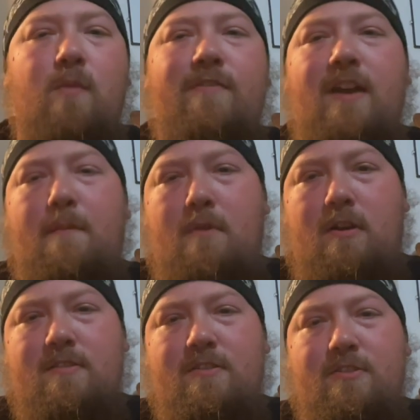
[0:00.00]
we've got
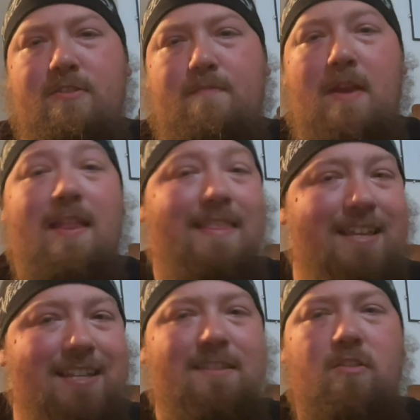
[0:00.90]
monsters.
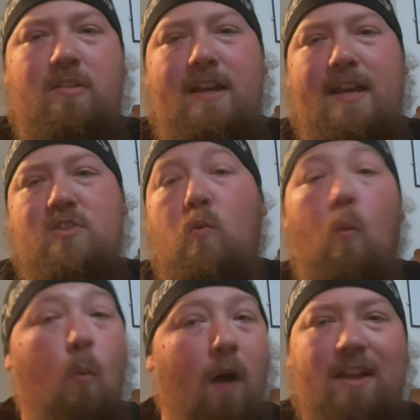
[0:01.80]
These little guys are
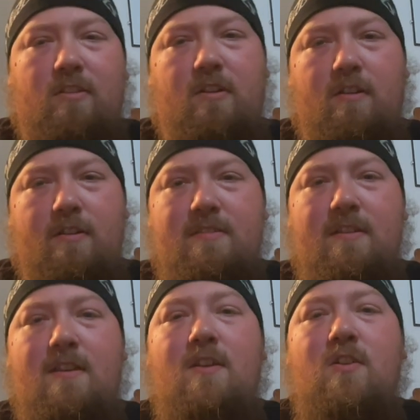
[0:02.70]
wild cards.
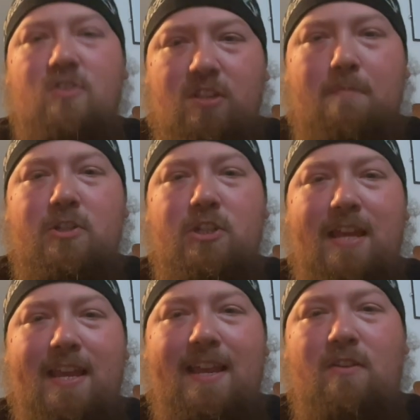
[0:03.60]
Some just
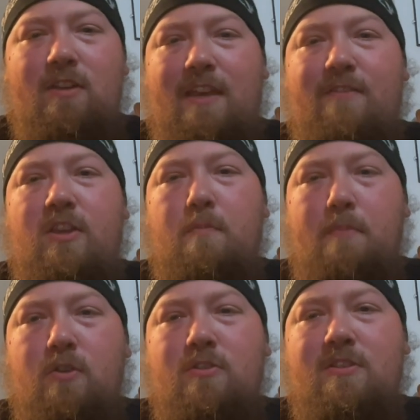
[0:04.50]
hang out giving you
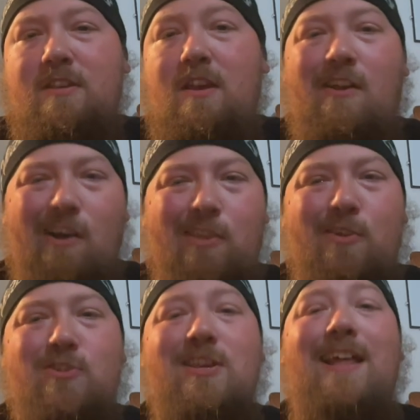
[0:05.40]
boosts,
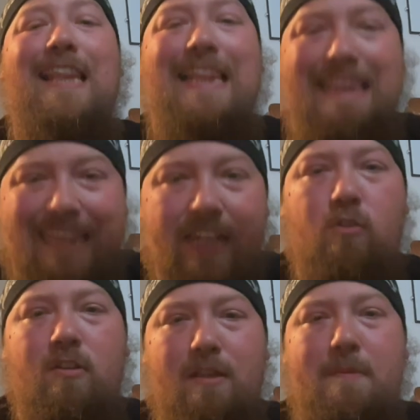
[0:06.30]
others
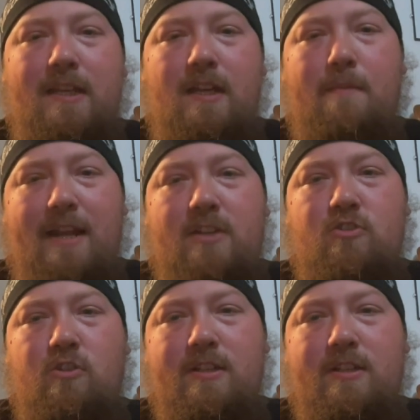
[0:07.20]
literally become an extra